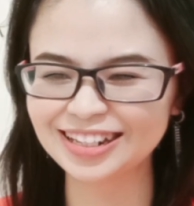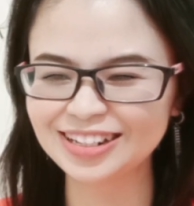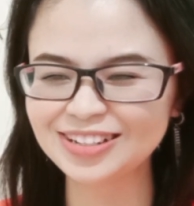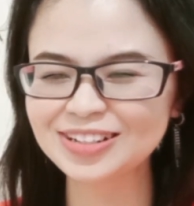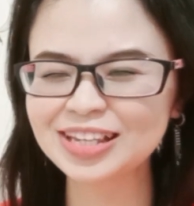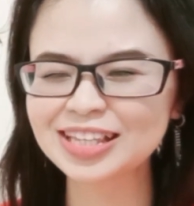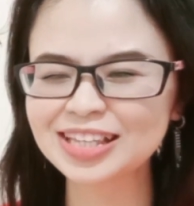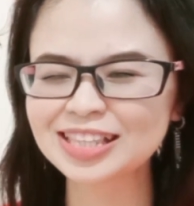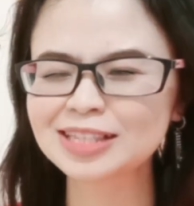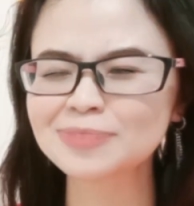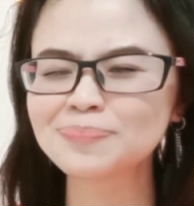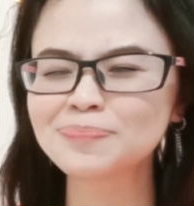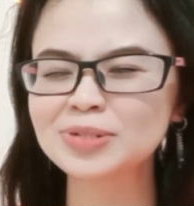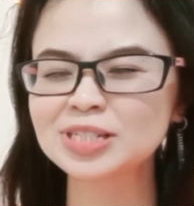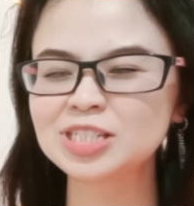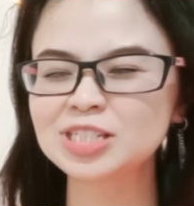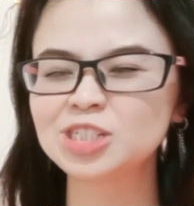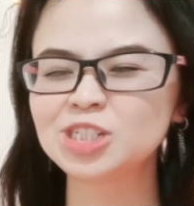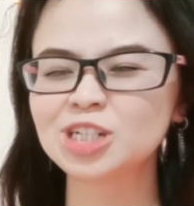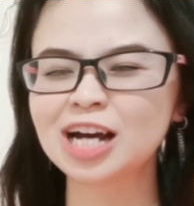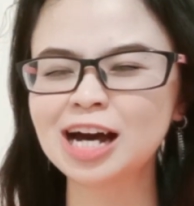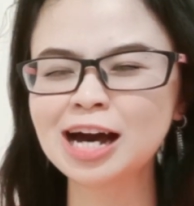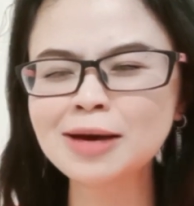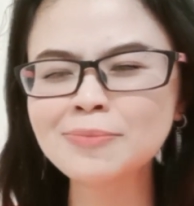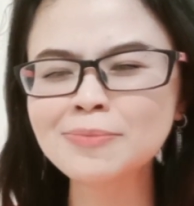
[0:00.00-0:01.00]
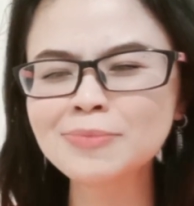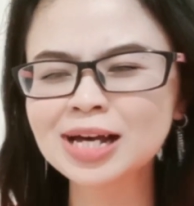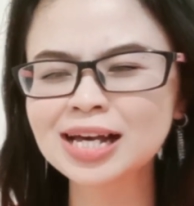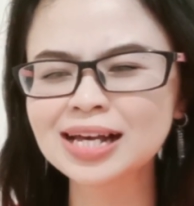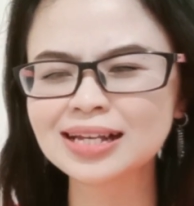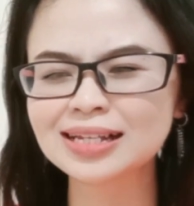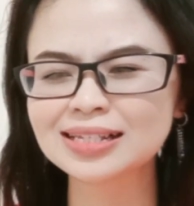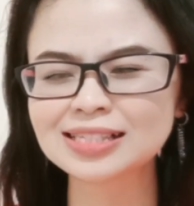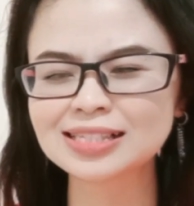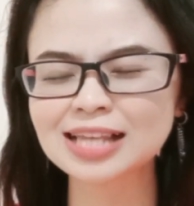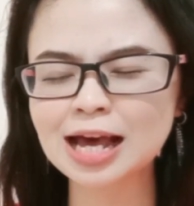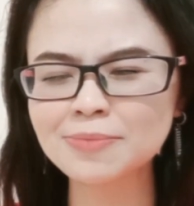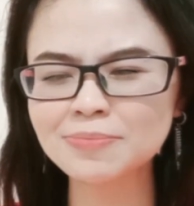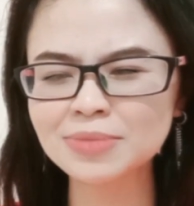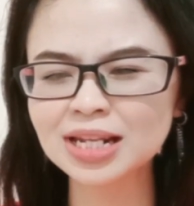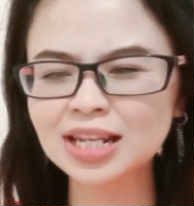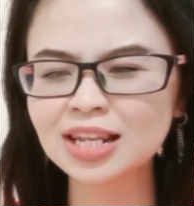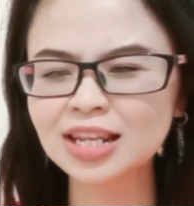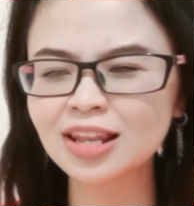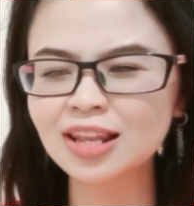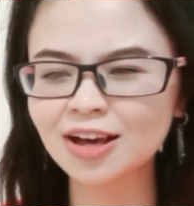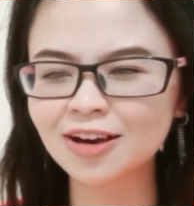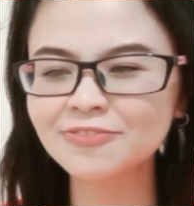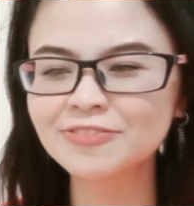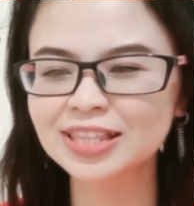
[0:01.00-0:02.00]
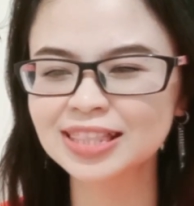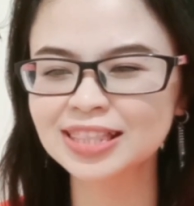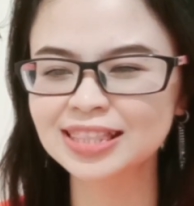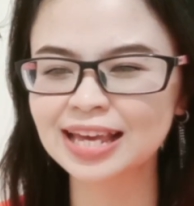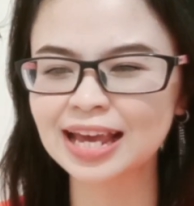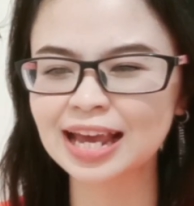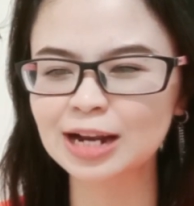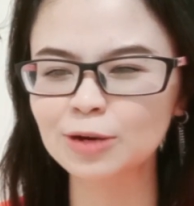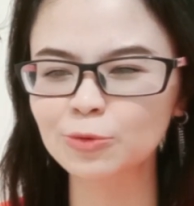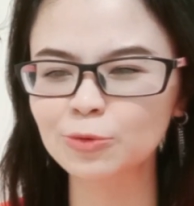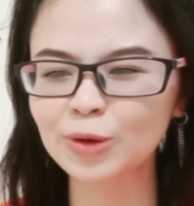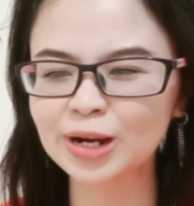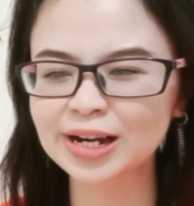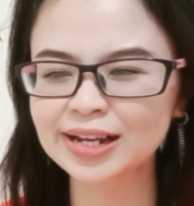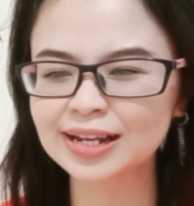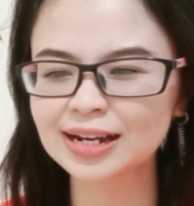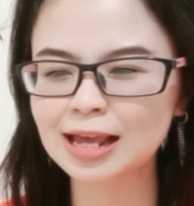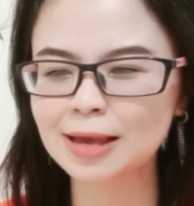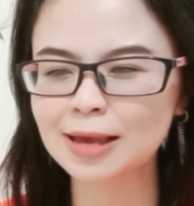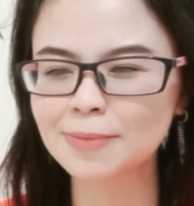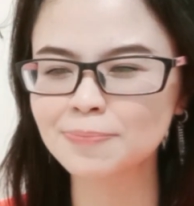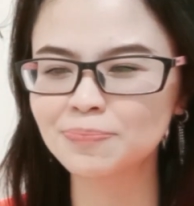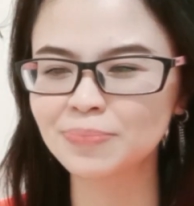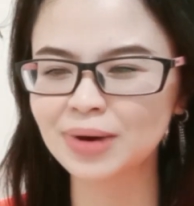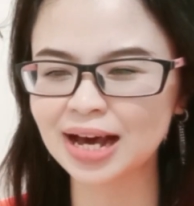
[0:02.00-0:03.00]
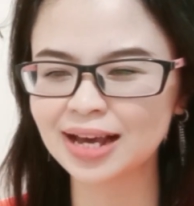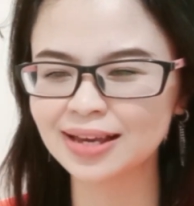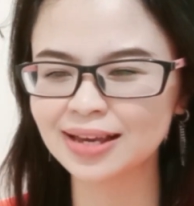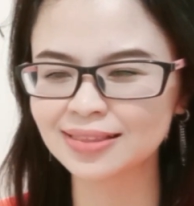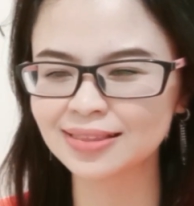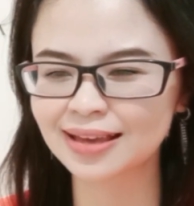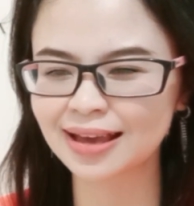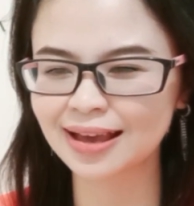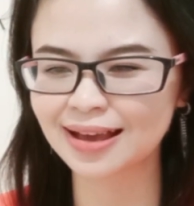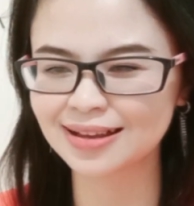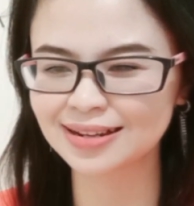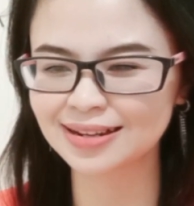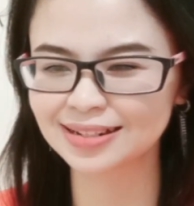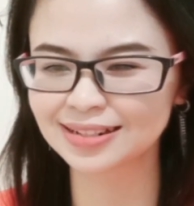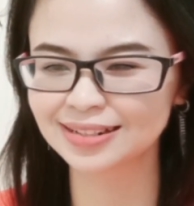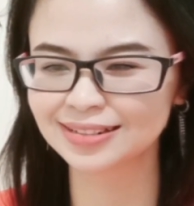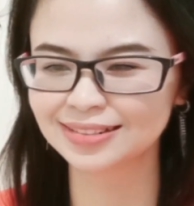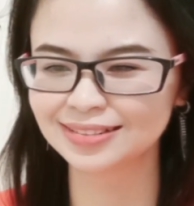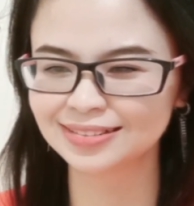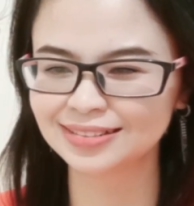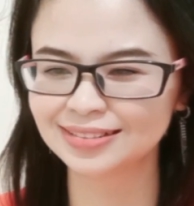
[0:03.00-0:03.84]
Look at the pajamas. I'm in love with that. Where can I buy that?